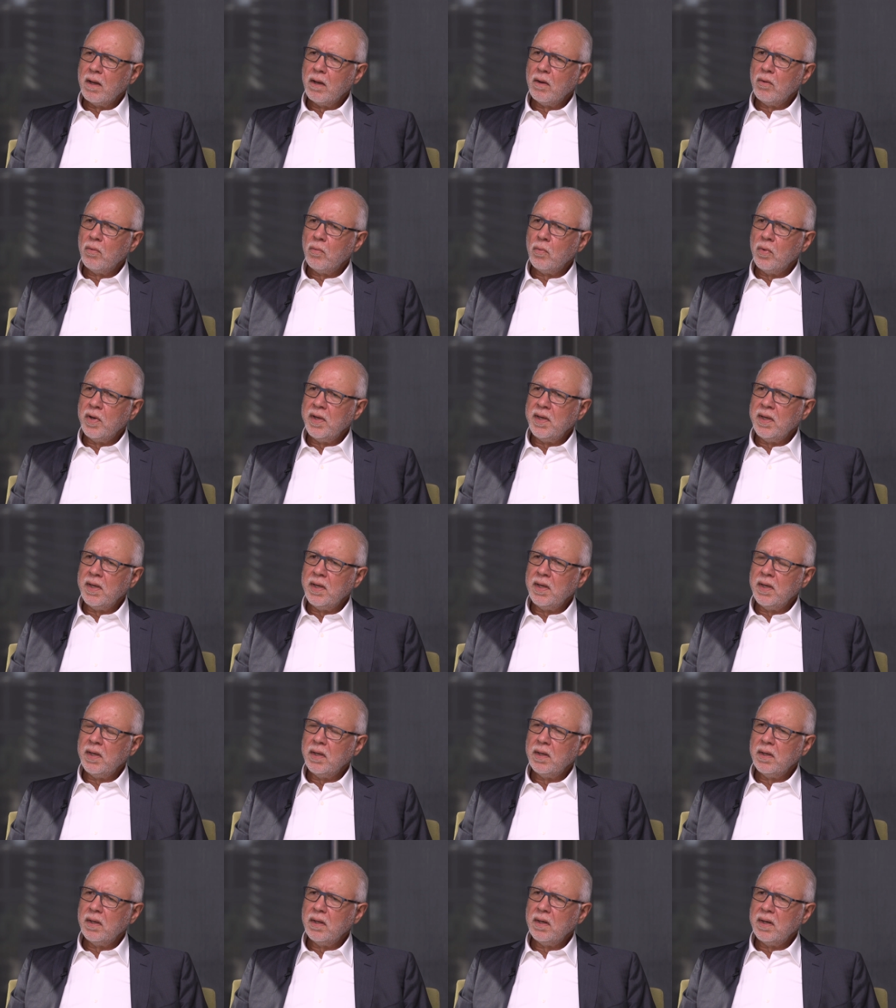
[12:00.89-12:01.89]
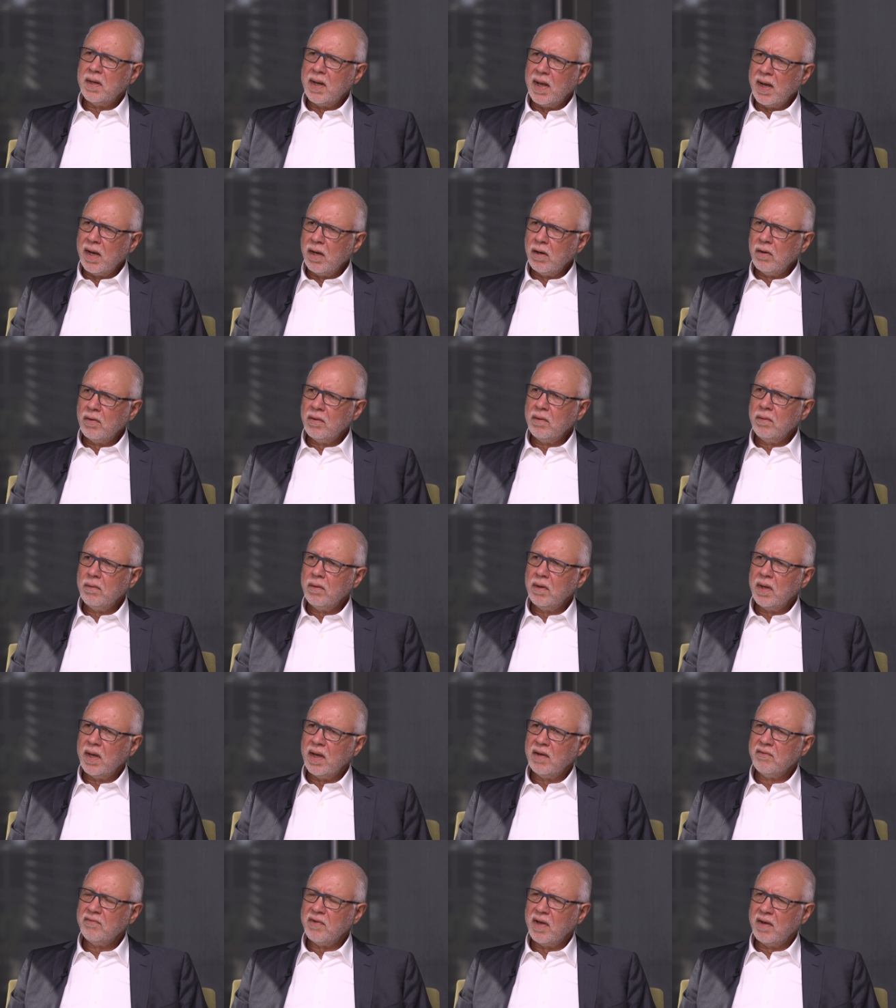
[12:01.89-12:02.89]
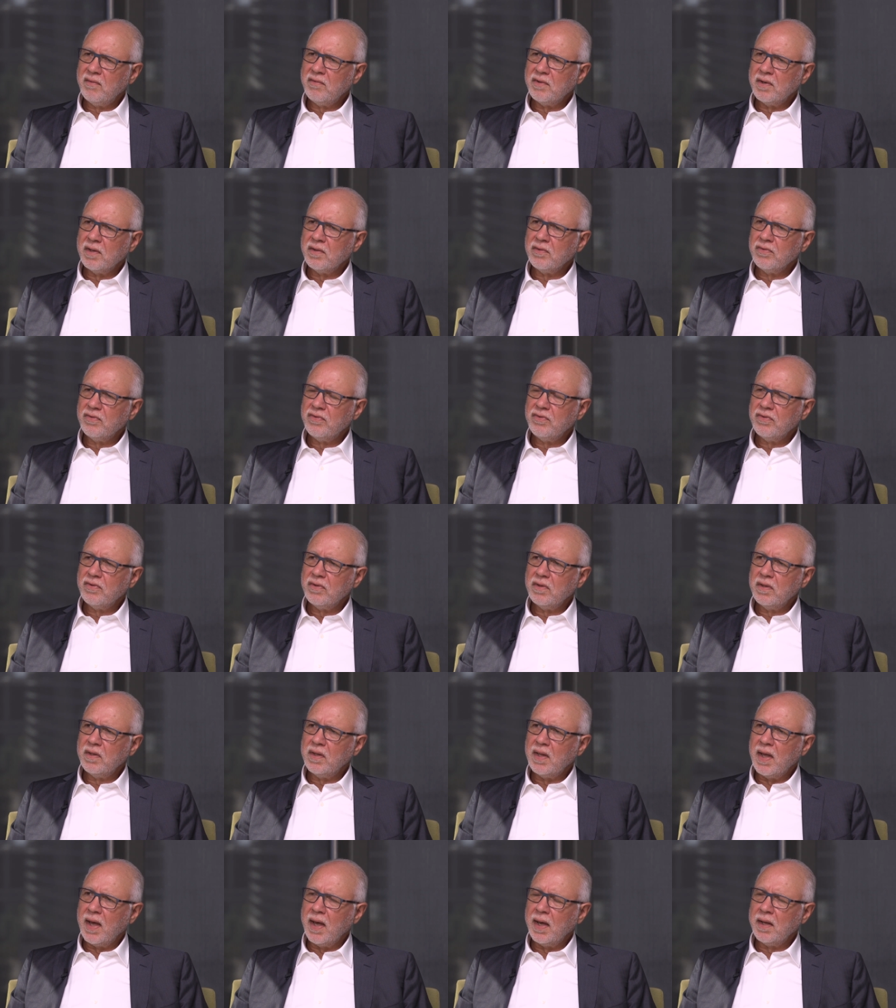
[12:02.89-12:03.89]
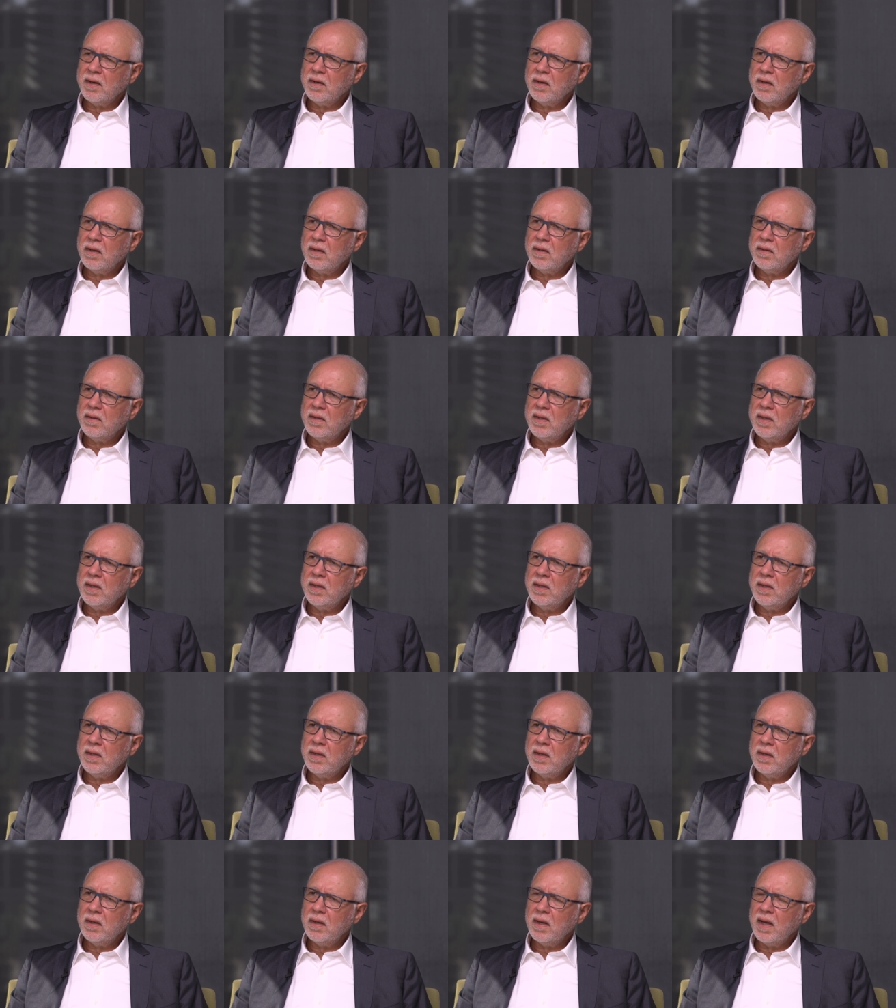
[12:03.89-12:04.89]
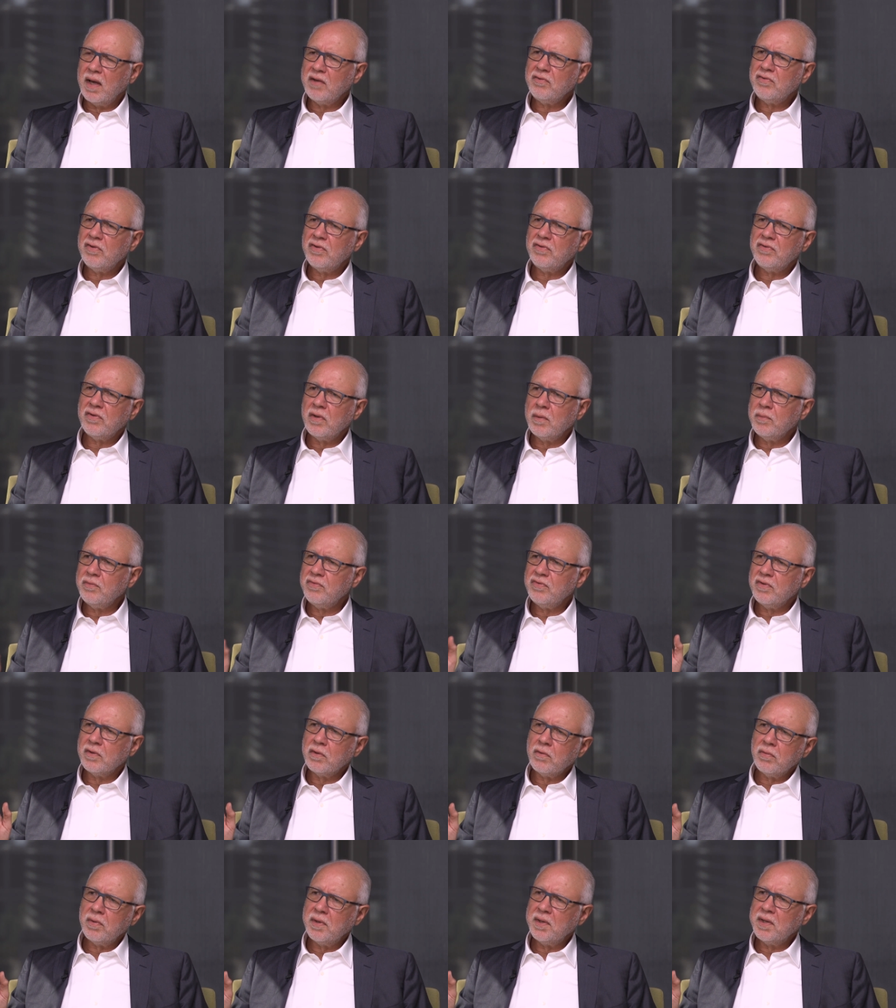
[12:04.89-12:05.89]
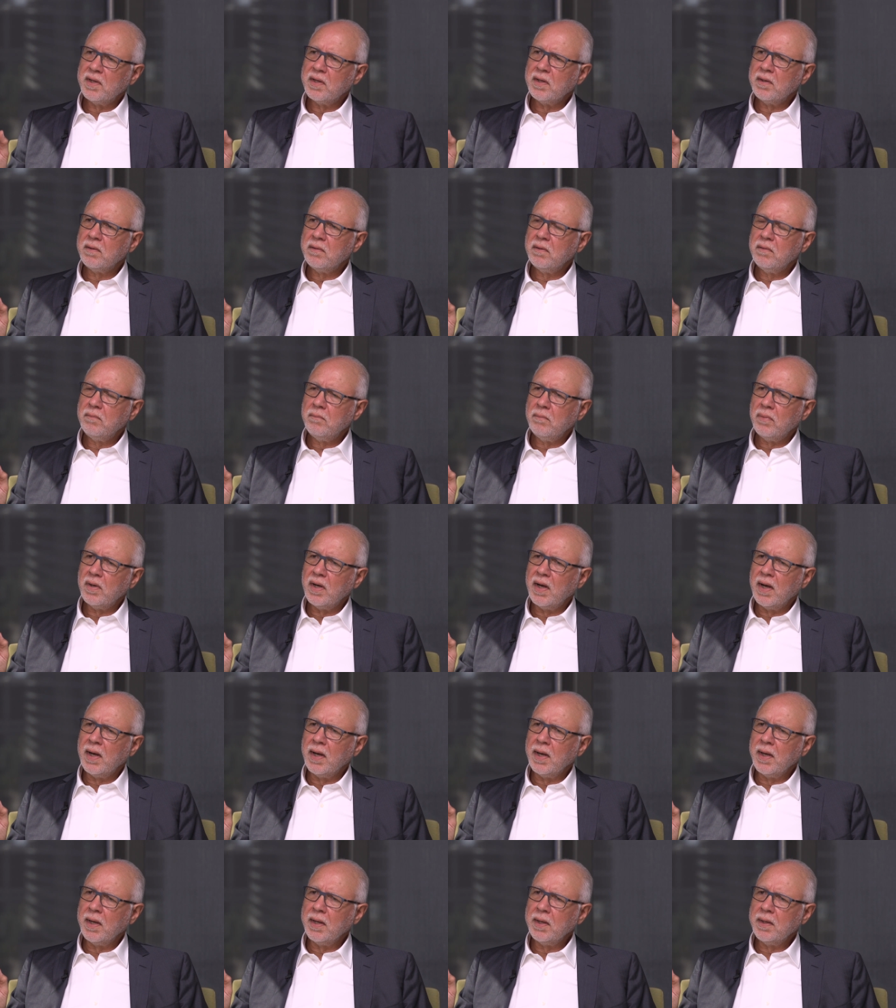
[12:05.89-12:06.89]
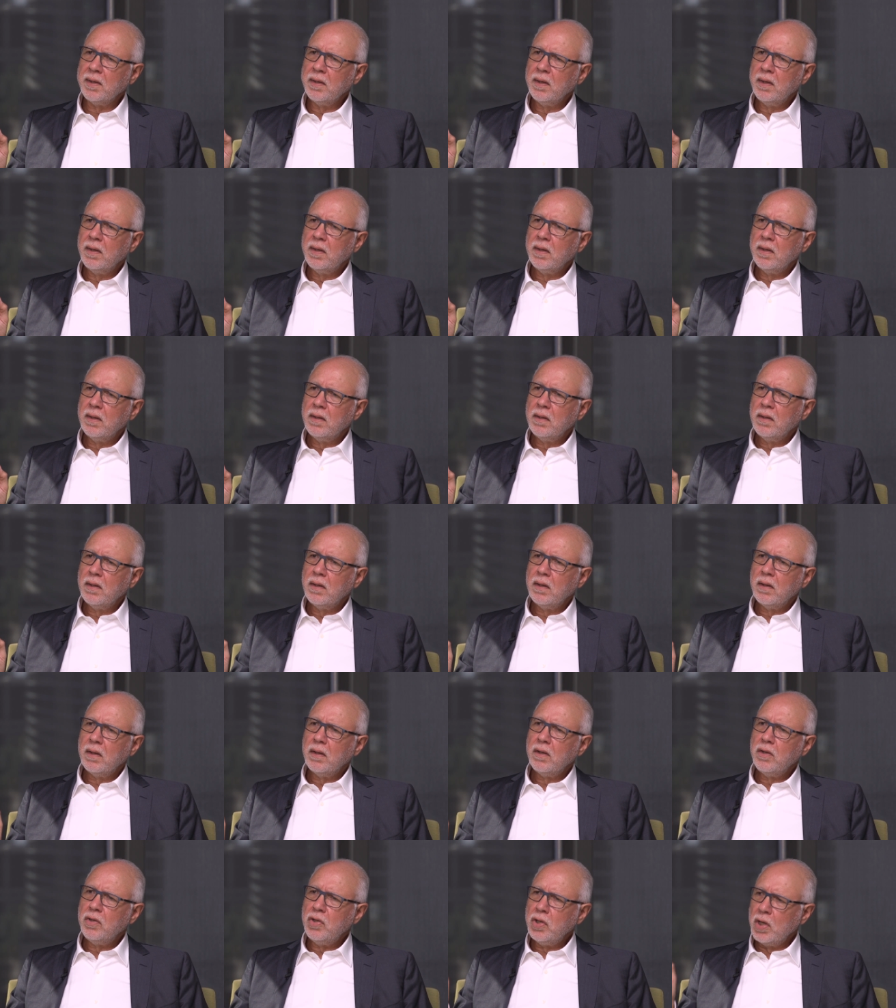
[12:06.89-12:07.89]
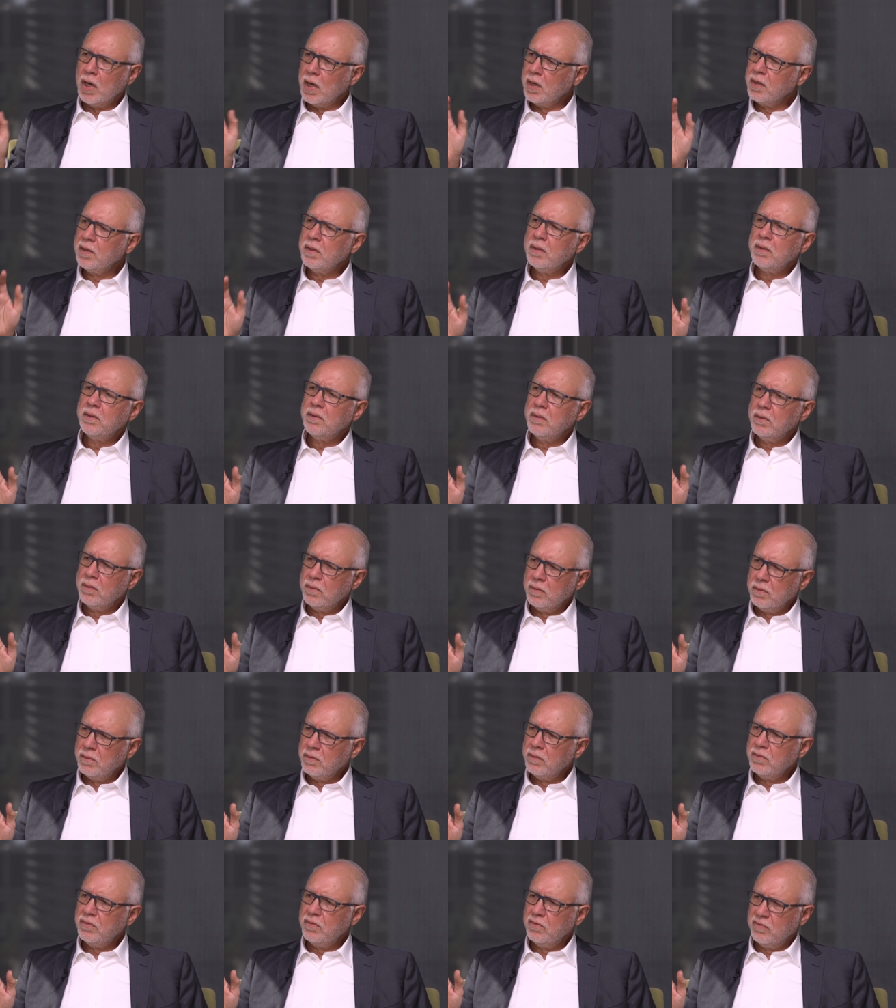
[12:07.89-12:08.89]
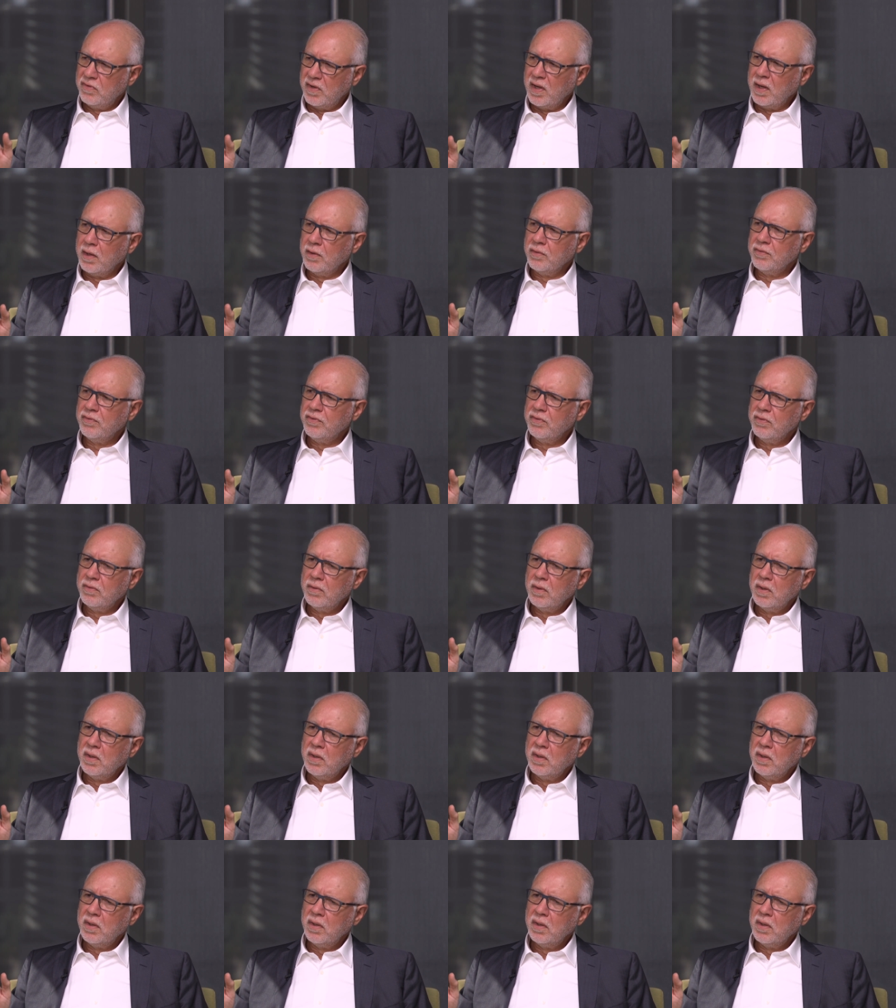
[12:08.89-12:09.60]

we now have evidence that the exosomes secreted by young cells,